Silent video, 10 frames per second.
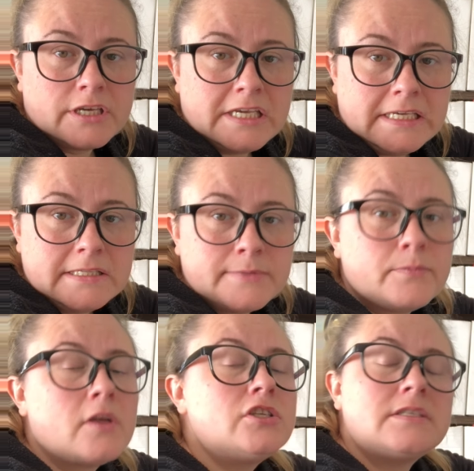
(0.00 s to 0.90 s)
keys,
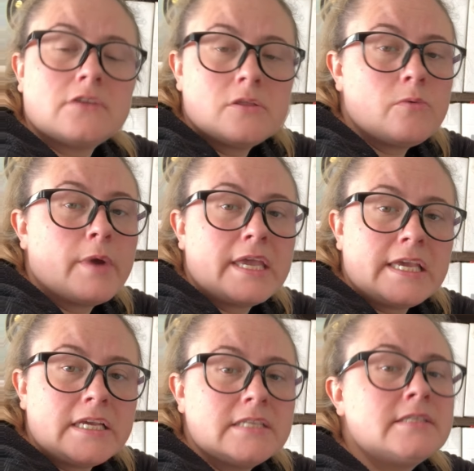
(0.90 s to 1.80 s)
just on the white
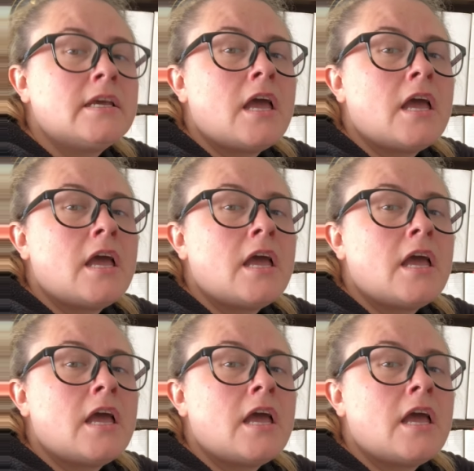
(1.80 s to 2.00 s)
keys,